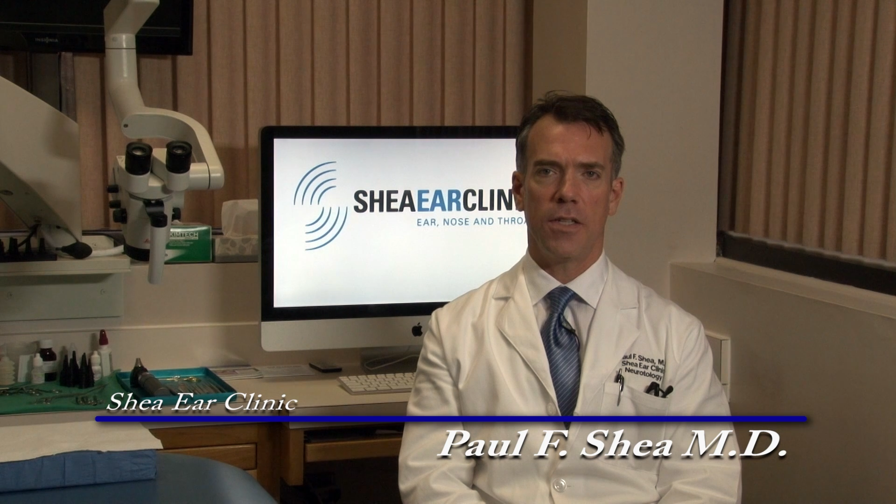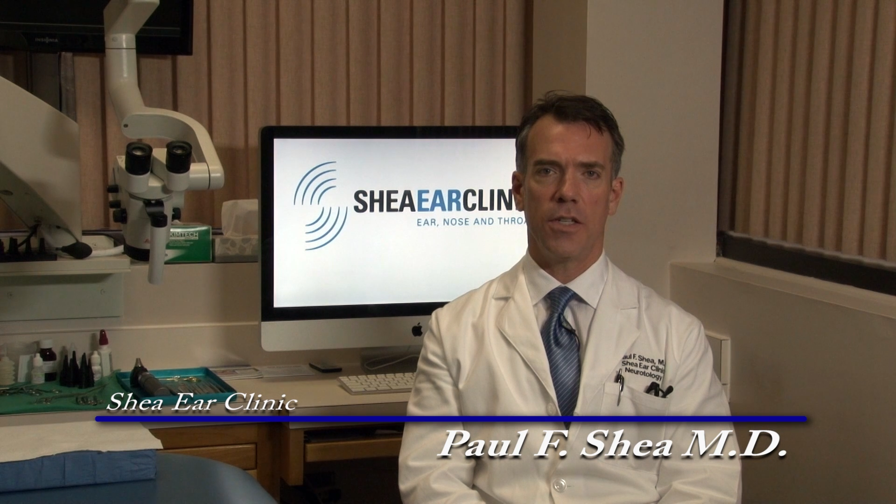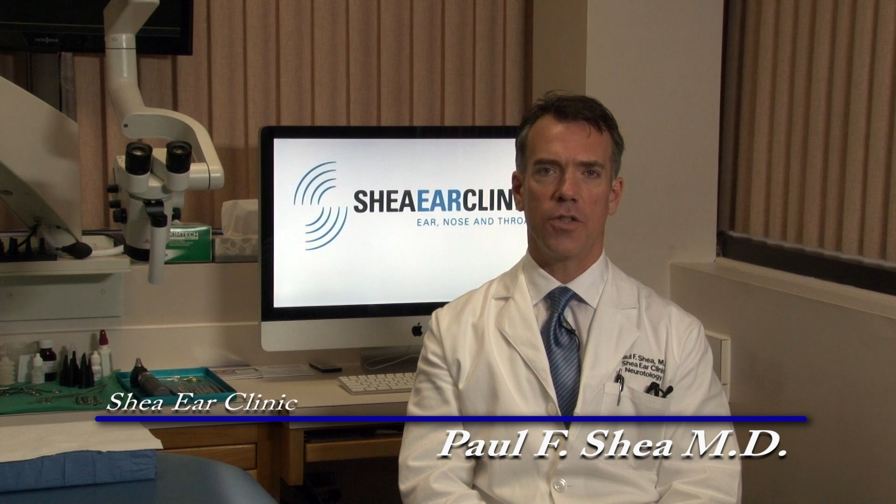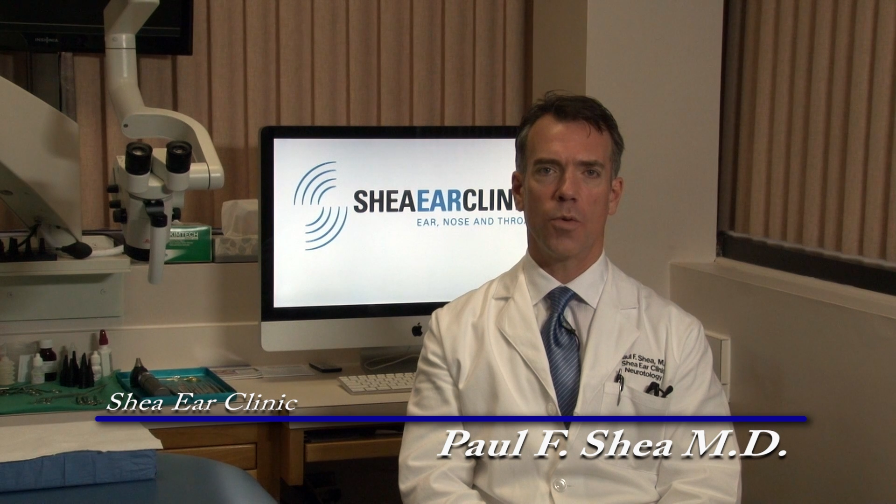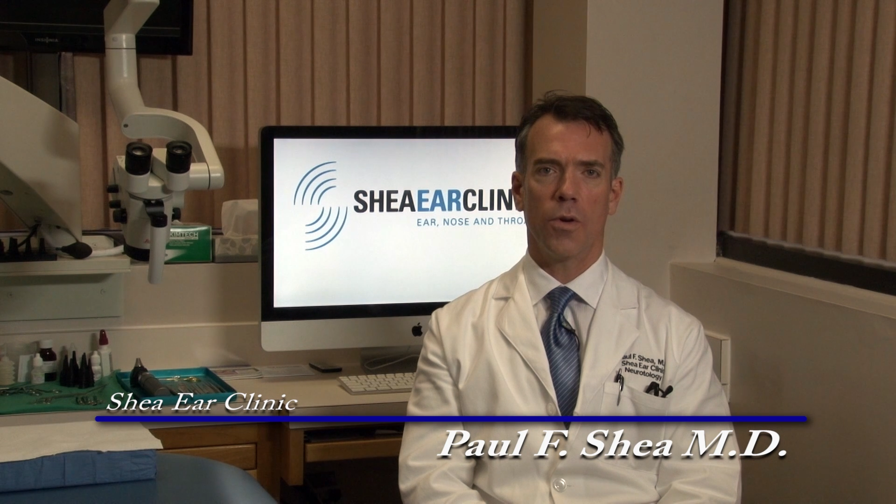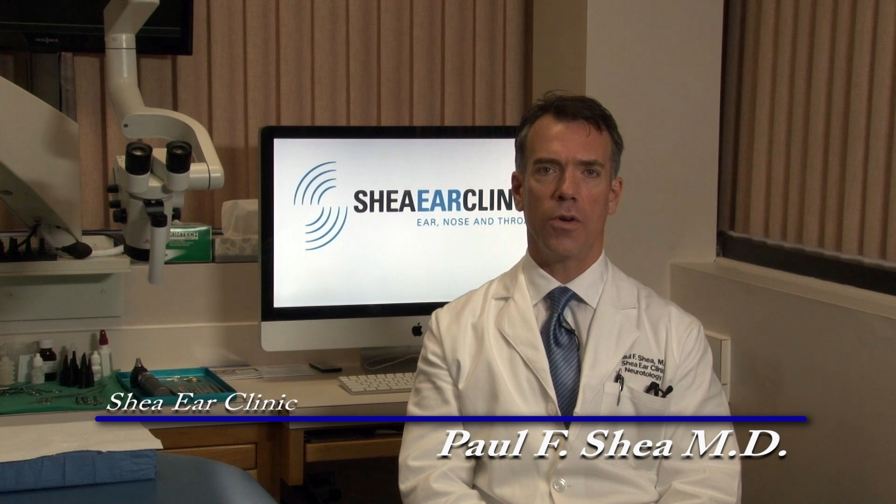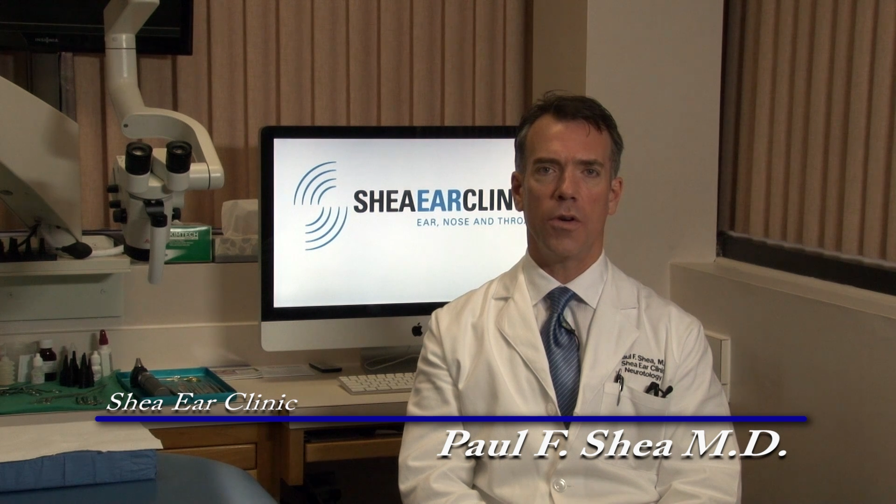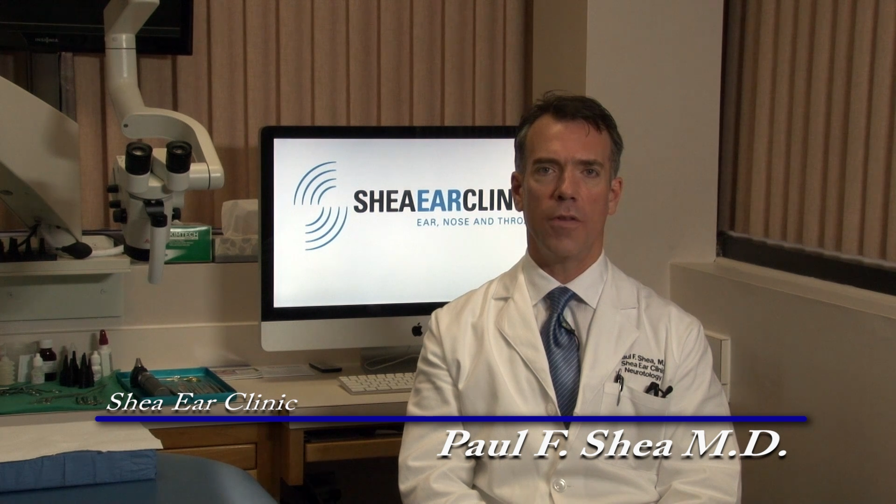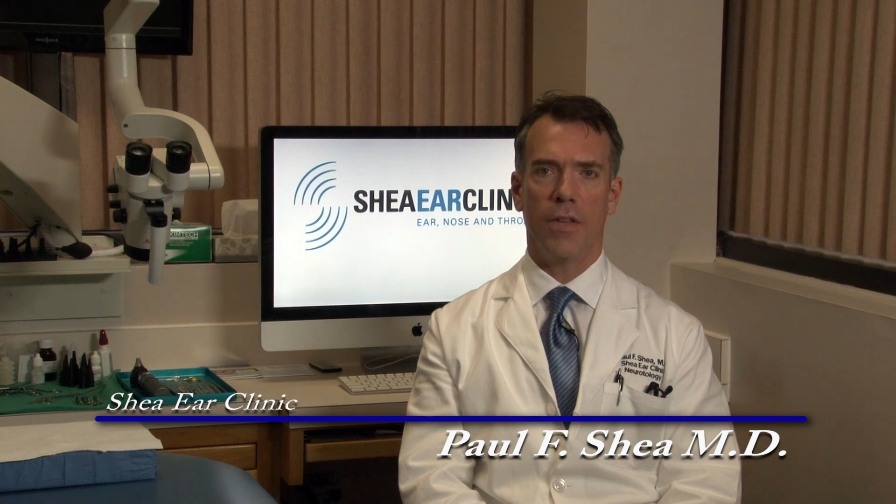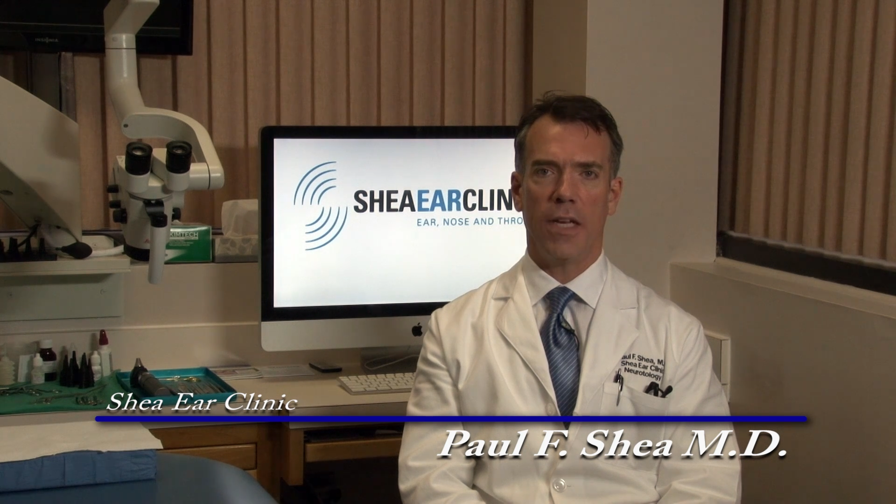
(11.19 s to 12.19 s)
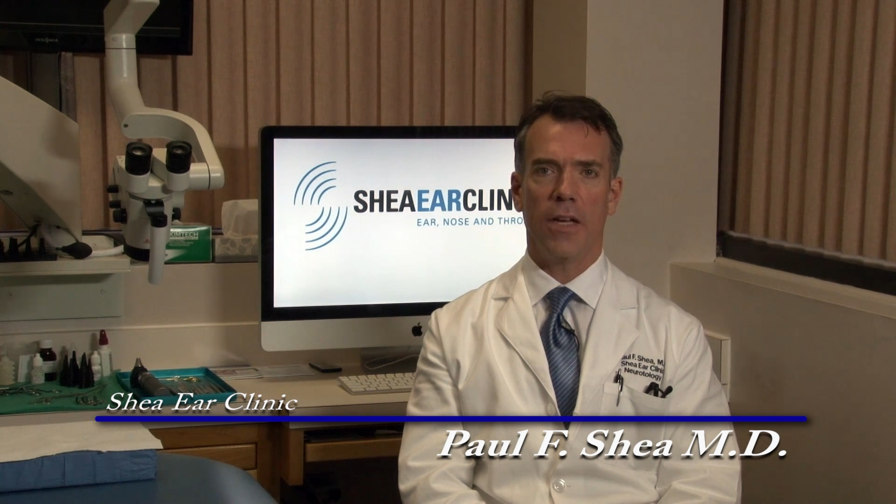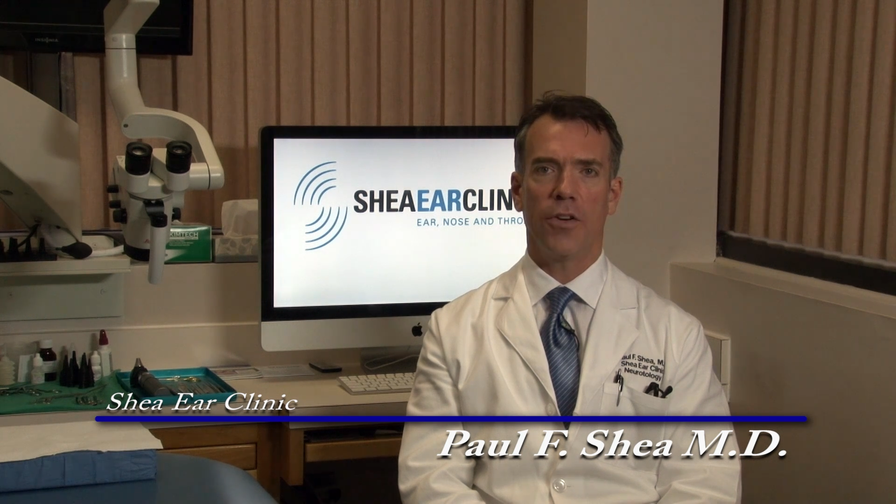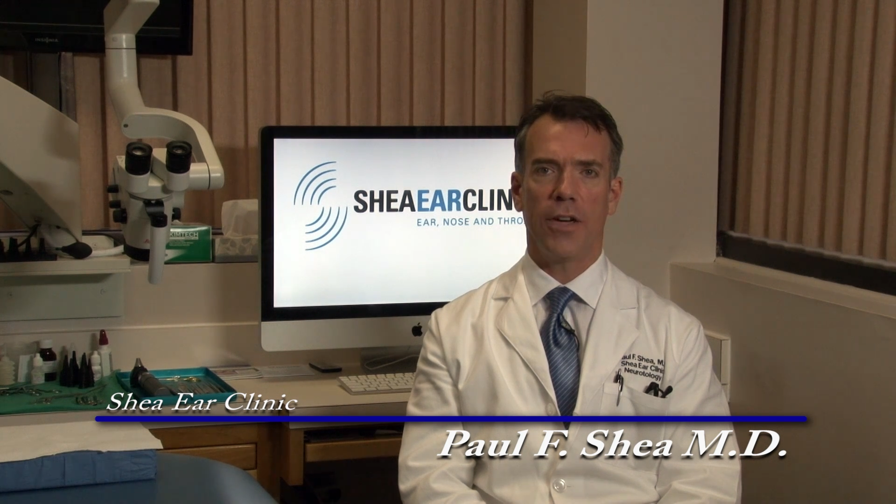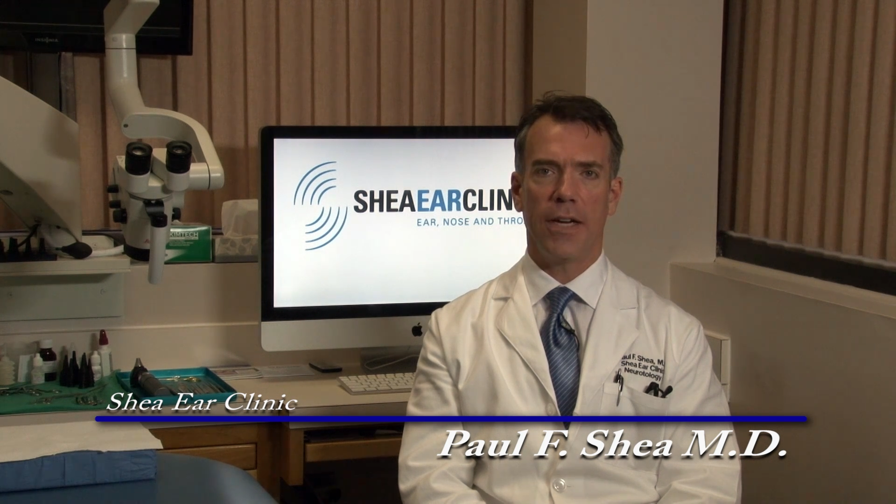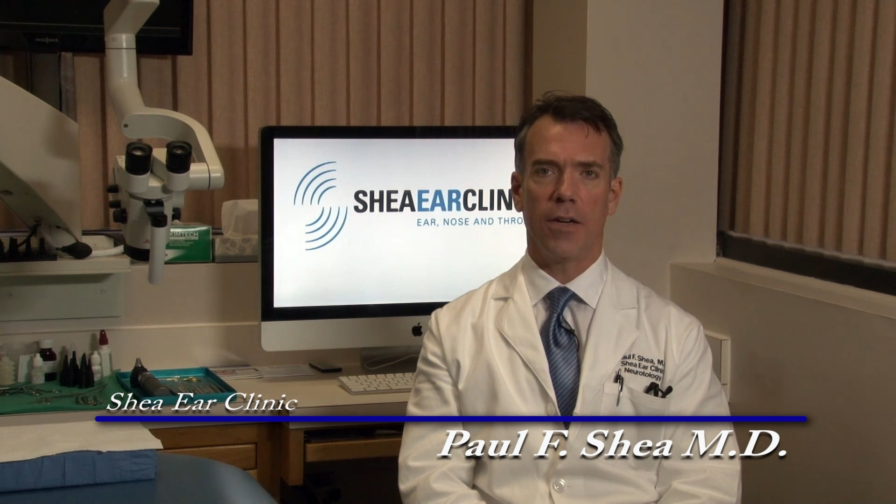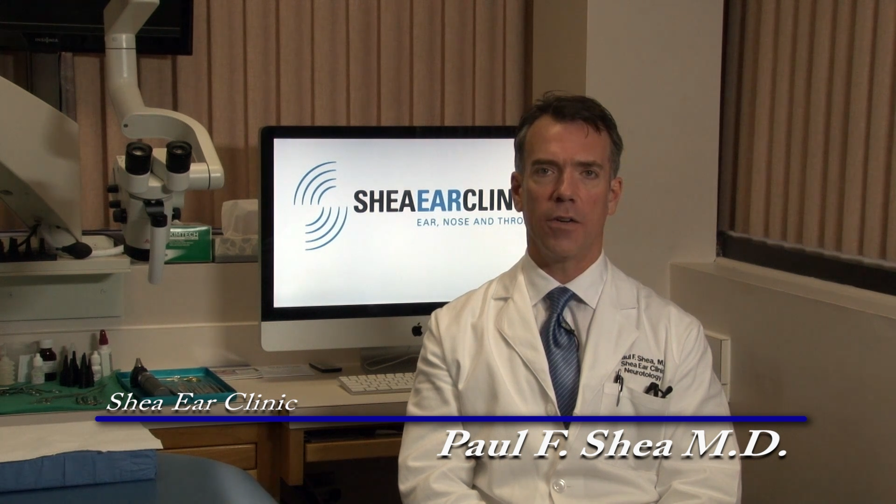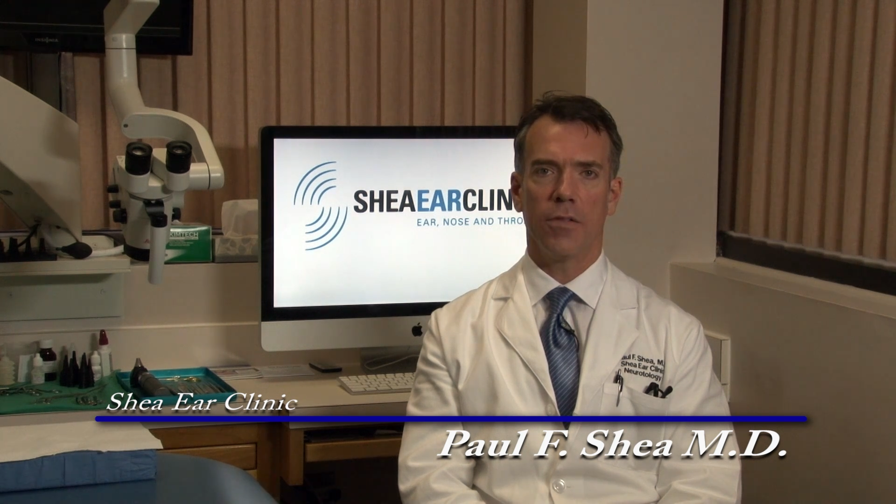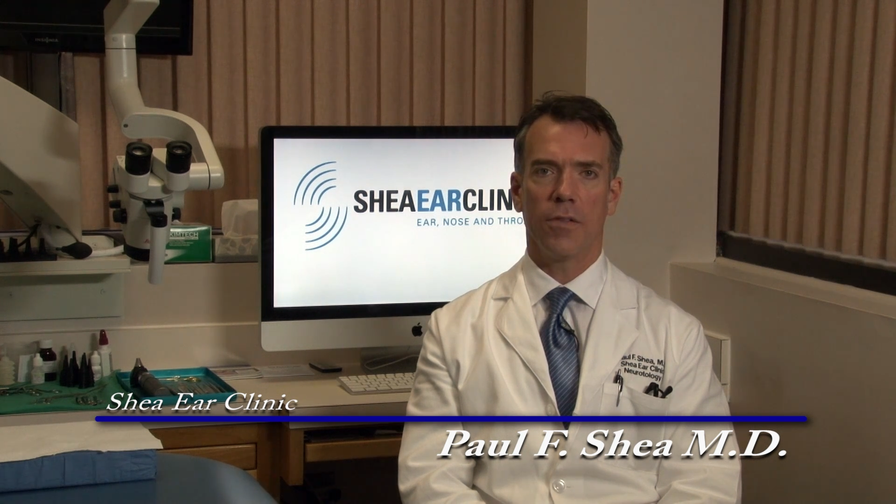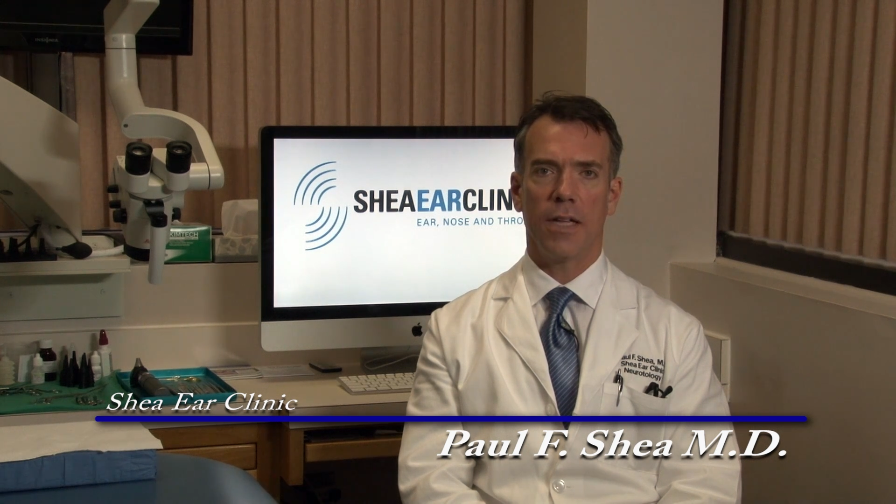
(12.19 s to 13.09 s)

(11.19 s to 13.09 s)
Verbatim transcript: disorder of the inner ear